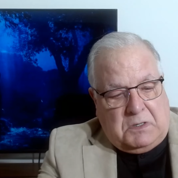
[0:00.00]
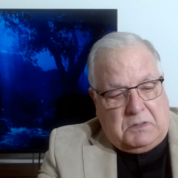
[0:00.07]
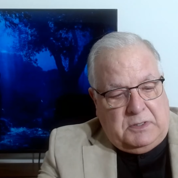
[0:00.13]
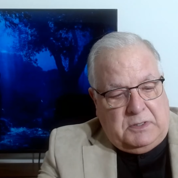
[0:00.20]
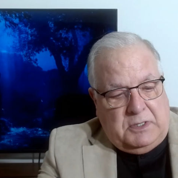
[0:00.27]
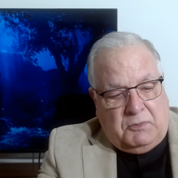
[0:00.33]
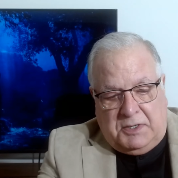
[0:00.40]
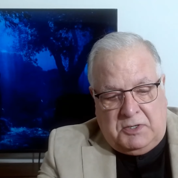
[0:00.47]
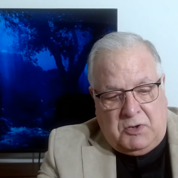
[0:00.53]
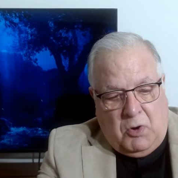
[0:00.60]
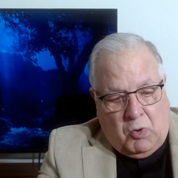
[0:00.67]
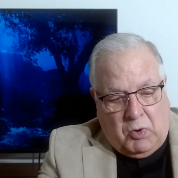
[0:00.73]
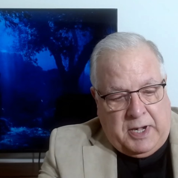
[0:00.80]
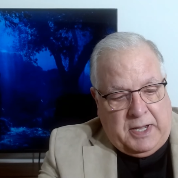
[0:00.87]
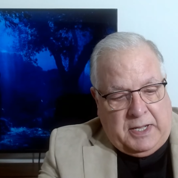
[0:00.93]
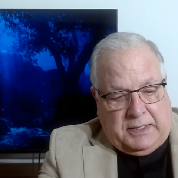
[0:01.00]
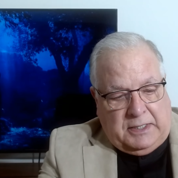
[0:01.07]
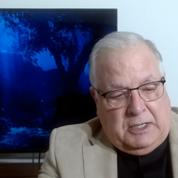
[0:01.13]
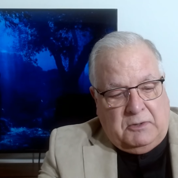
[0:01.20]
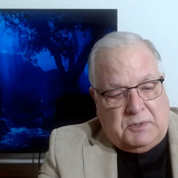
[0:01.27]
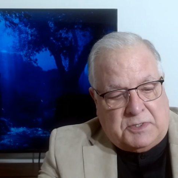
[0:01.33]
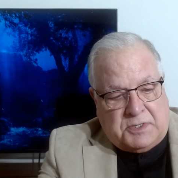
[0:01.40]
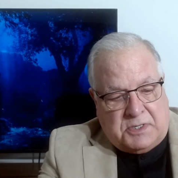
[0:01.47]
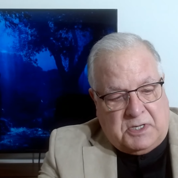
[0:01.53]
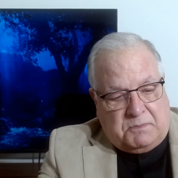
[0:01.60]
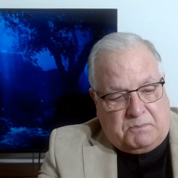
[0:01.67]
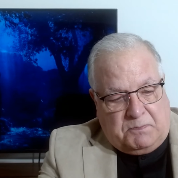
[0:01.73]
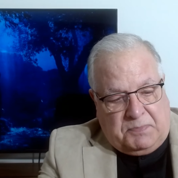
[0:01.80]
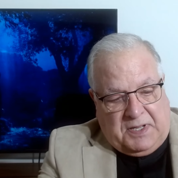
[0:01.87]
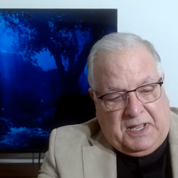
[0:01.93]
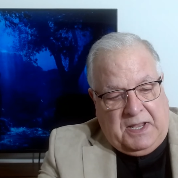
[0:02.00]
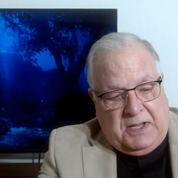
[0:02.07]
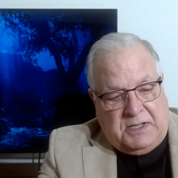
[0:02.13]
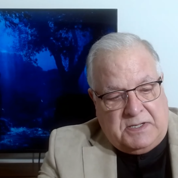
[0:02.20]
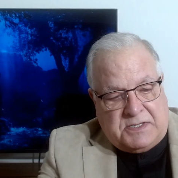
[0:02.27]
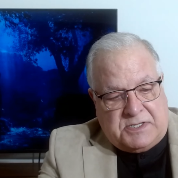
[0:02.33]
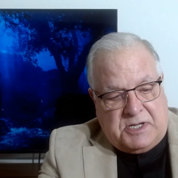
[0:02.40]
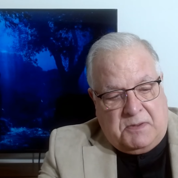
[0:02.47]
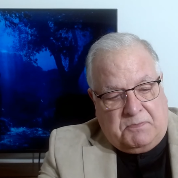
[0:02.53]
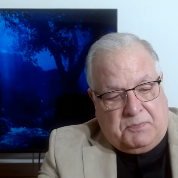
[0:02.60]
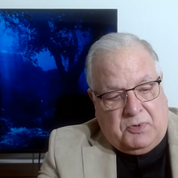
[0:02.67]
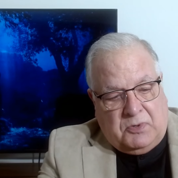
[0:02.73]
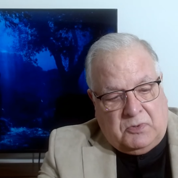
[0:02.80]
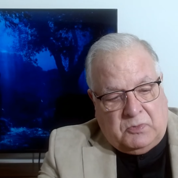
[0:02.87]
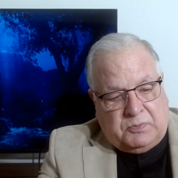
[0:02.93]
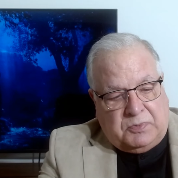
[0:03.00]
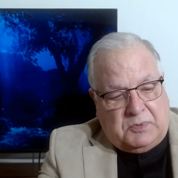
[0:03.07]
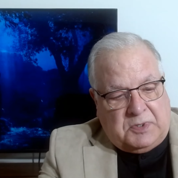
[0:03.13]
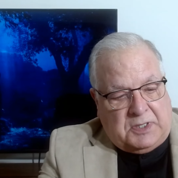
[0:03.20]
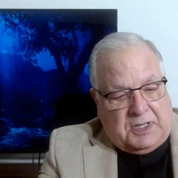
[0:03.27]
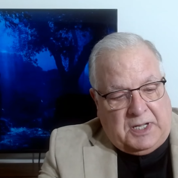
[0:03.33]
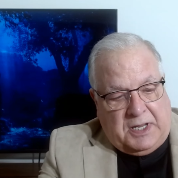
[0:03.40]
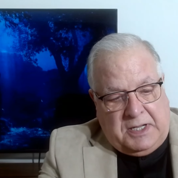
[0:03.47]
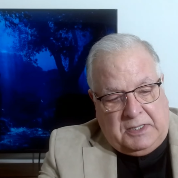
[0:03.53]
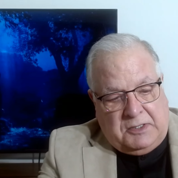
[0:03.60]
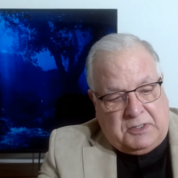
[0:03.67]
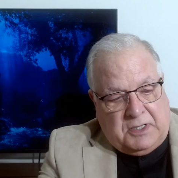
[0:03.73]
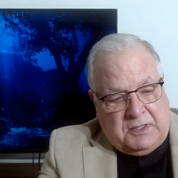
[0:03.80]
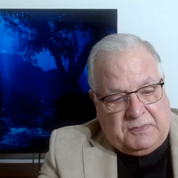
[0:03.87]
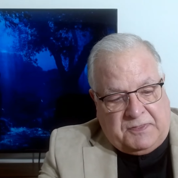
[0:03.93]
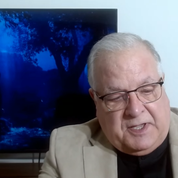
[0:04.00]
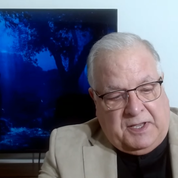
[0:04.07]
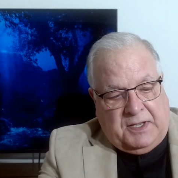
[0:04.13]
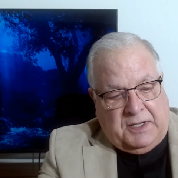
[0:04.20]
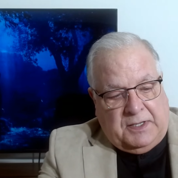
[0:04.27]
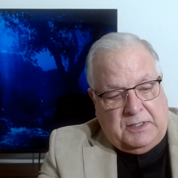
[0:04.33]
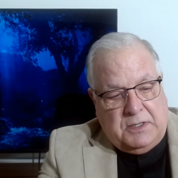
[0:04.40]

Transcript: It wasn't ornate. It was a plain, simple clay-looking thing,